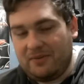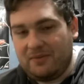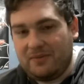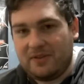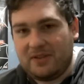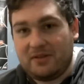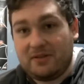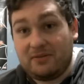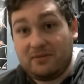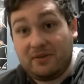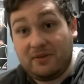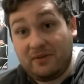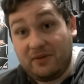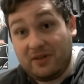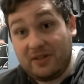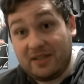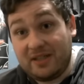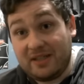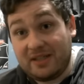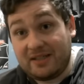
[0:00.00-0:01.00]
So if you're
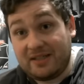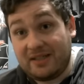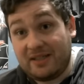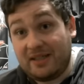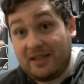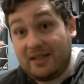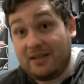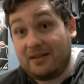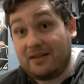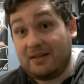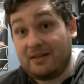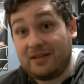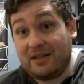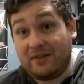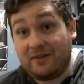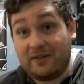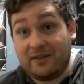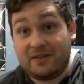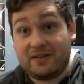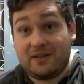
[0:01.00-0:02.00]
into Ex-Aid,
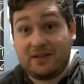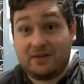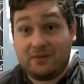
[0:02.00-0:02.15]
definitely stick